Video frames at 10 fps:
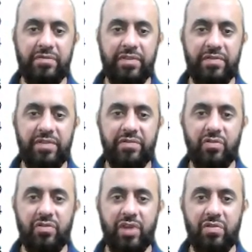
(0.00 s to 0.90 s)

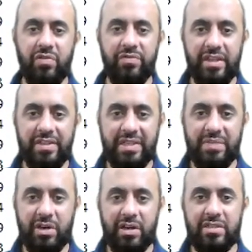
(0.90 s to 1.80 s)
54 out of 60
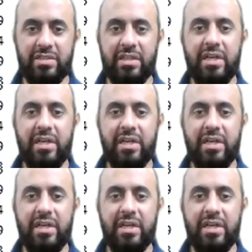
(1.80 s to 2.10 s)
marks